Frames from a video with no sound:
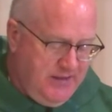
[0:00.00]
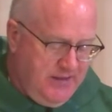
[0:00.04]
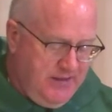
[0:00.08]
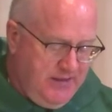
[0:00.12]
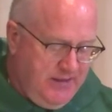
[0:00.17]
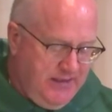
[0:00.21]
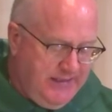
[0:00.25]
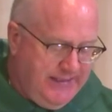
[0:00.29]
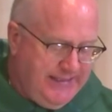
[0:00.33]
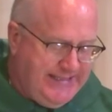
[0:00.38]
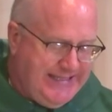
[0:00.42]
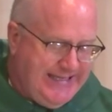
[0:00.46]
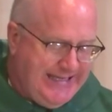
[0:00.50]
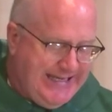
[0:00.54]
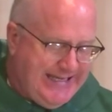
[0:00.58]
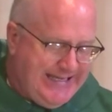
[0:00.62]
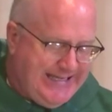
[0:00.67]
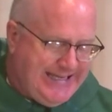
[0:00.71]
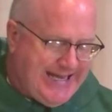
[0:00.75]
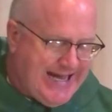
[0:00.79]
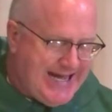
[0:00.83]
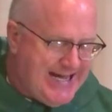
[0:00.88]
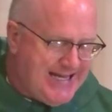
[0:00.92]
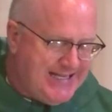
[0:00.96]

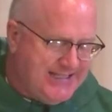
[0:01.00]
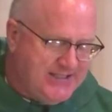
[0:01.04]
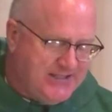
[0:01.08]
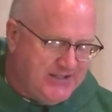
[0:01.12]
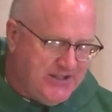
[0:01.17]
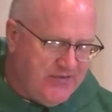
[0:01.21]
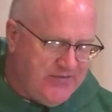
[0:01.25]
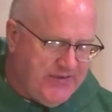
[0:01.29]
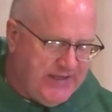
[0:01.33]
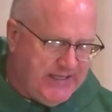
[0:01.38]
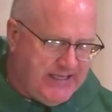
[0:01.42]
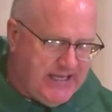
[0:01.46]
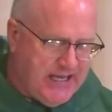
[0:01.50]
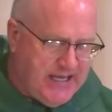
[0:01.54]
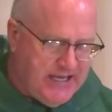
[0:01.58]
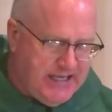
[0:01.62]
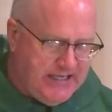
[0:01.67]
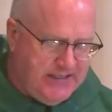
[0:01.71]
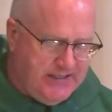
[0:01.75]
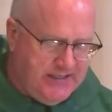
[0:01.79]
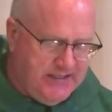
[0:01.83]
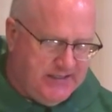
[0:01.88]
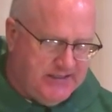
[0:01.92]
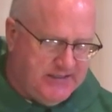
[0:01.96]
Indeed, God's loving
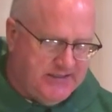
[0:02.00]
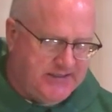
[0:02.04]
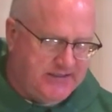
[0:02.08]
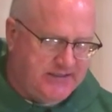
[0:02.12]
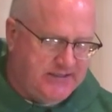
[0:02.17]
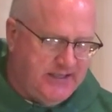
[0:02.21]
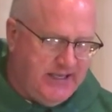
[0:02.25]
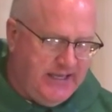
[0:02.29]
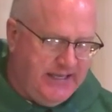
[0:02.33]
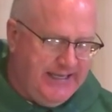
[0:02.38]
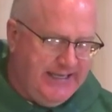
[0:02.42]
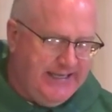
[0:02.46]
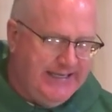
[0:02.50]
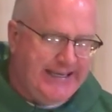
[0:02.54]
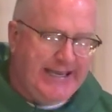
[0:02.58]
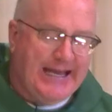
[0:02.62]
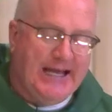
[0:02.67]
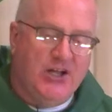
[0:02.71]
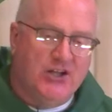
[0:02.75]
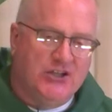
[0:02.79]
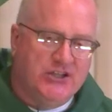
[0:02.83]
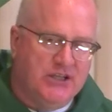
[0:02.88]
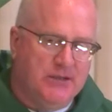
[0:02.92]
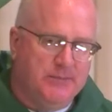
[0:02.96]
kindness and
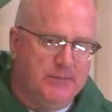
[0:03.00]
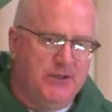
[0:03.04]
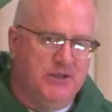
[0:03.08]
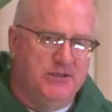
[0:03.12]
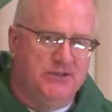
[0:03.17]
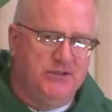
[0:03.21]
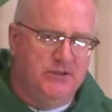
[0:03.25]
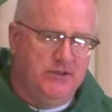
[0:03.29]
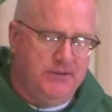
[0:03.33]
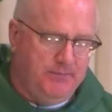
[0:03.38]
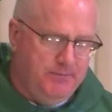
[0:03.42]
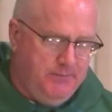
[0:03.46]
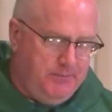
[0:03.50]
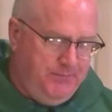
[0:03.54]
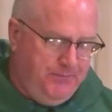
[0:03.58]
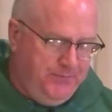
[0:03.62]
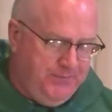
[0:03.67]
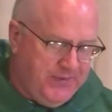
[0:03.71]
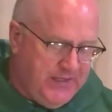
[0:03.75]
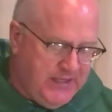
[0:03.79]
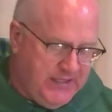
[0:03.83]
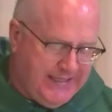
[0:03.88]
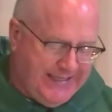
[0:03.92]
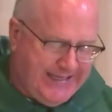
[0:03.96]
incalculable
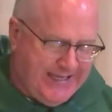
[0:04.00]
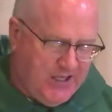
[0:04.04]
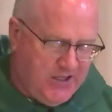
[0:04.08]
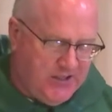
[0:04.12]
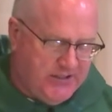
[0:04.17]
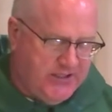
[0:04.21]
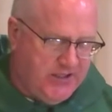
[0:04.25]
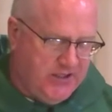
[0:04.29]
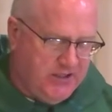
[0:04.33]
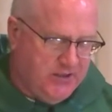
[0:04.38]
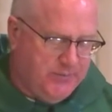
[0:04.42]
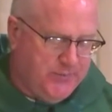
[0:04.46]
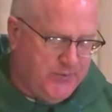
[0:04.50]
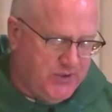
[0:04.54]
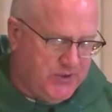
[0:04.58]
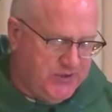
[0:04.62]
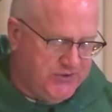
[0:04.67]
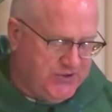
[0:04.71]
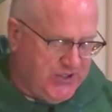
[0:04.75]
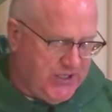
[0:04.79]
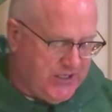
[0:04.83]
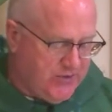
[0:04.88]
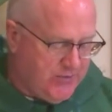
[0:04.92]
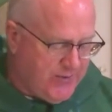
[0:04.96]

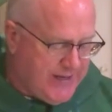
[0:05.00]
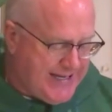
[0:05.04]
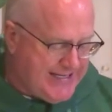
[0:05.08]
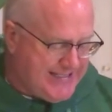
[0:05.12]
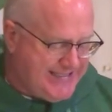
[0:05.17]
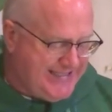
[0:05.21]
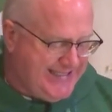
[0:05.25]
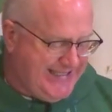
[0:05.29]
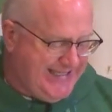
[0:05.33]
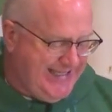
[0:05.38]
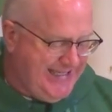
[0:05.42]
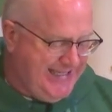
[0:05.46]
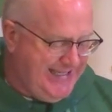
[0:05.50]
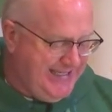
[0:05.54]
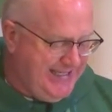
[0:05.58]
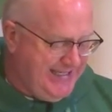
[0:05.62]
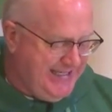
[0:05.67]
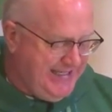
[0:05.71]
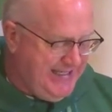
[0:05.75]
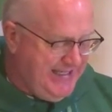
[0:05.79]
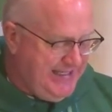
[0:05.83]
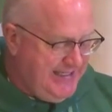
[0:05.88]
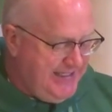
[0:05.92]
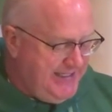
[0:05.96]
generosity
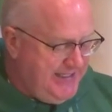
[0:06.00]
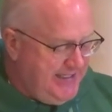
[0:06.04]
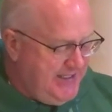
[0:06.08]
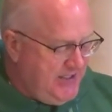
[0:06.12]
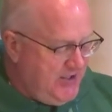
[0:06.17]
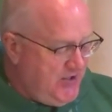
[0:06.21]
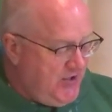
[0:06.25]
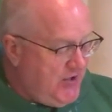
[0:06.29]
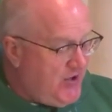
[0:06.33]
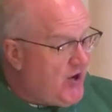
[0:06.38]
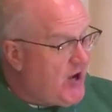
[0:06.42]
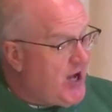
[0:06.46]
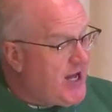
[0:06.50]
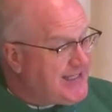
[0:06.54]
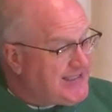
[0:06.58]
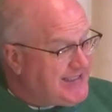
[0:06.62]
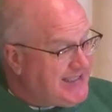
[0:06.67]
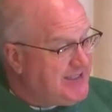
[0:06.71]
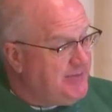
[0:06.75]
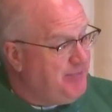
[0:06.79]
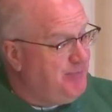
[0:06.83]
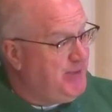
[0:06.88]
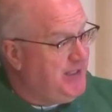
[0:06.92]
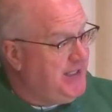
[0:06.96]
ought
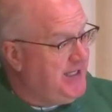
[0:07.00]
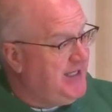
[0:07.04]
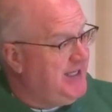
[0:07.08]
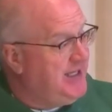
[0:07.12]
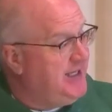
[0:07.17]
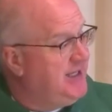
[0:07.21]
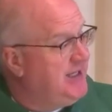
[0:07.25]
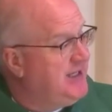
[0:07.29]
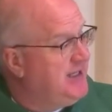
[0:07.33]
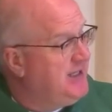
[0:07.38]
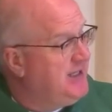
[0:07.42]
to be